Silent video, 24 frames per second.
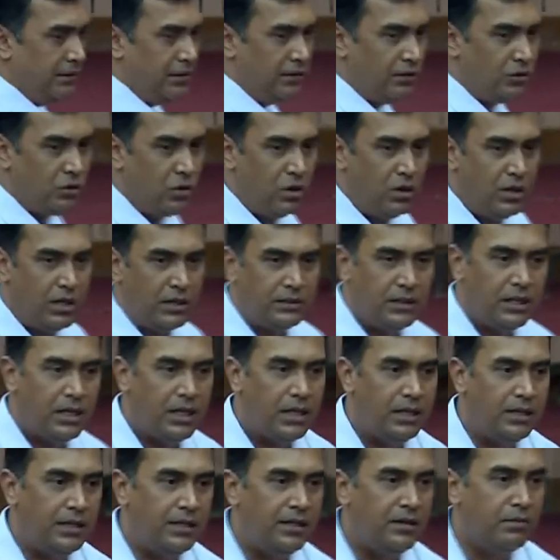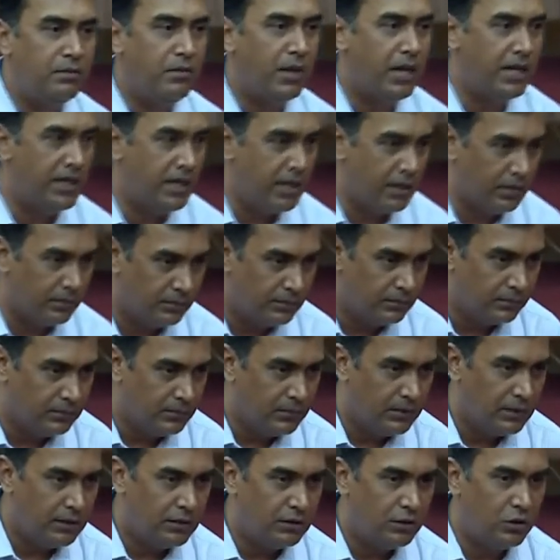is called as a allele mining.
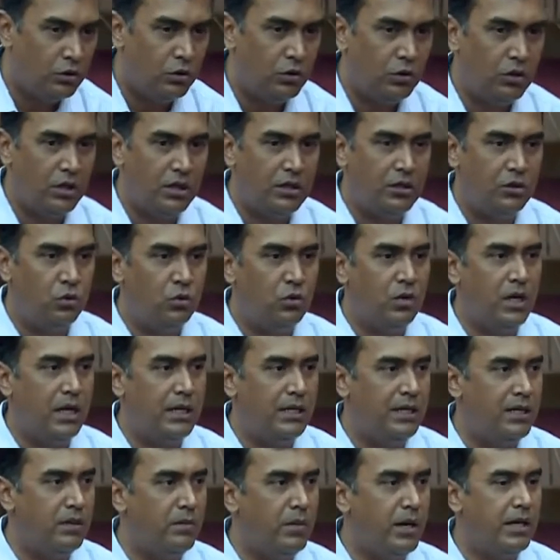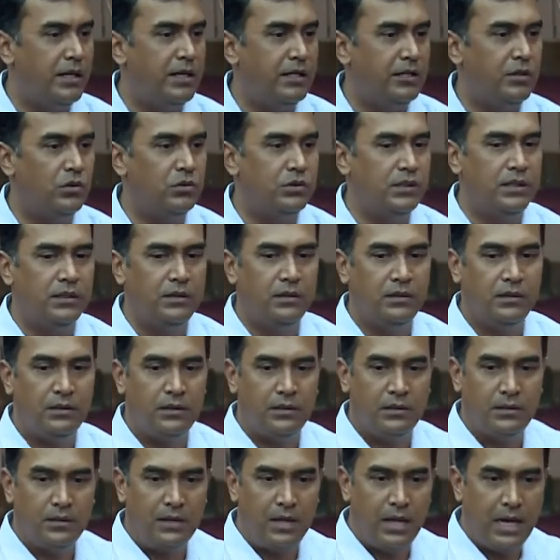So, you can do allele mining using
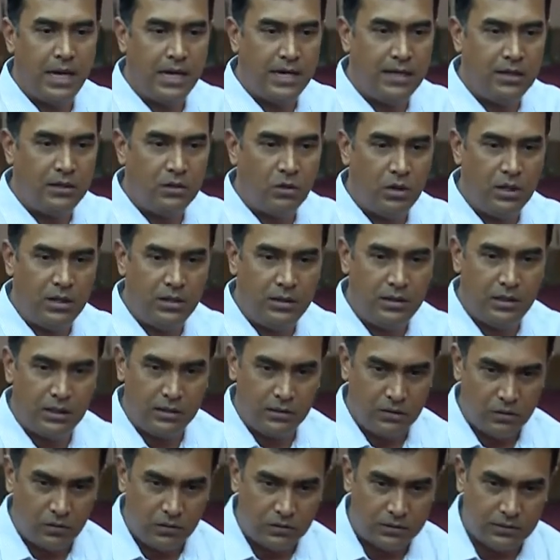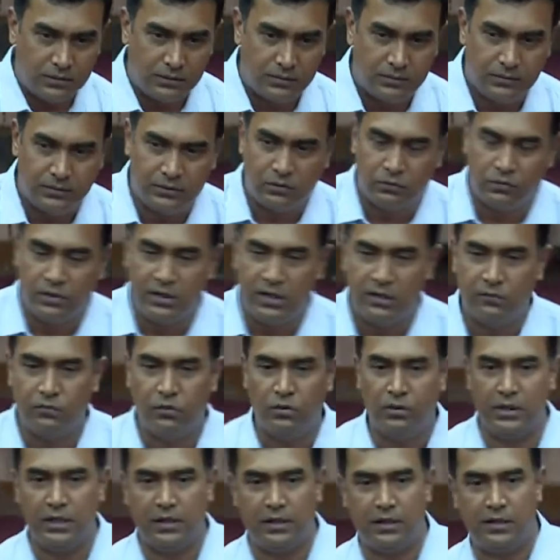ion torrent technology. So, wonderful
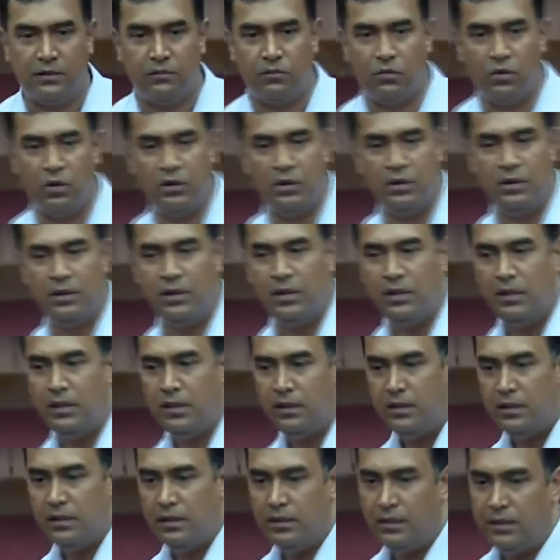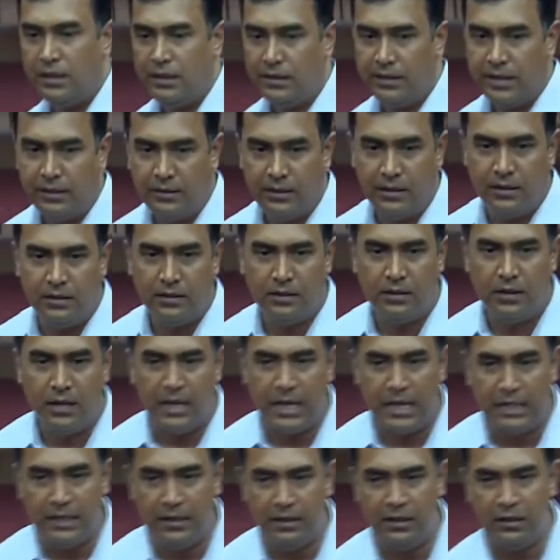technique for detecting
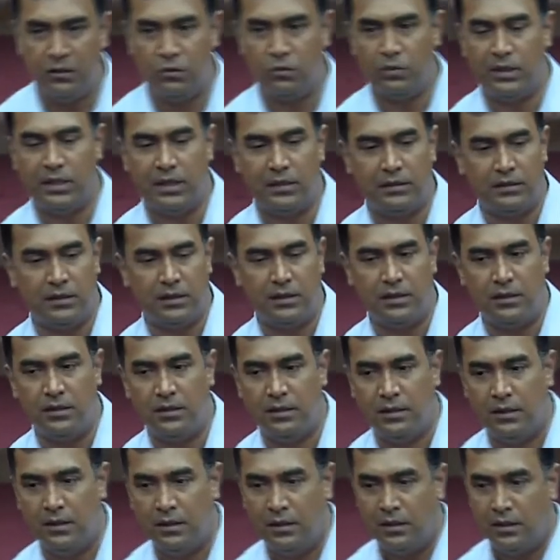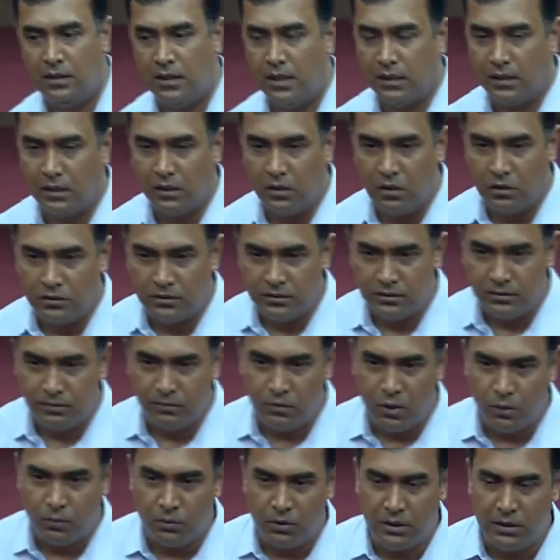allelic variation across
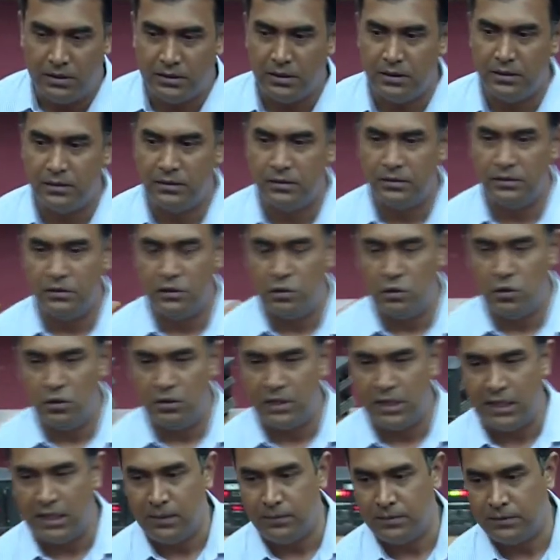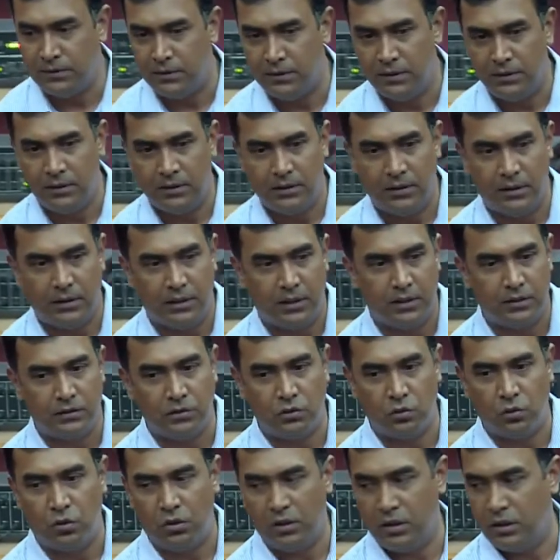populations, genotypes and
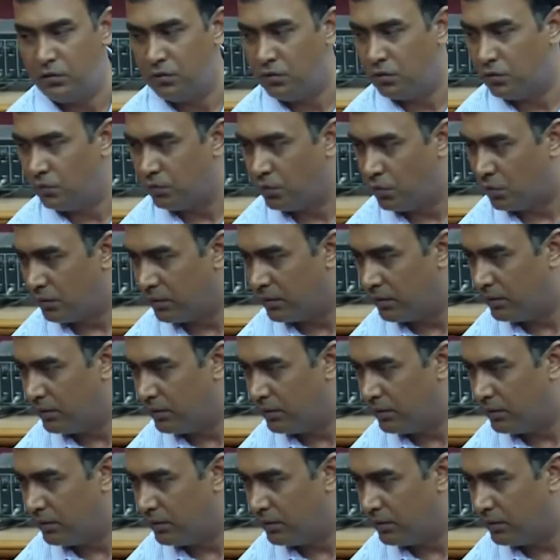so on and so forth.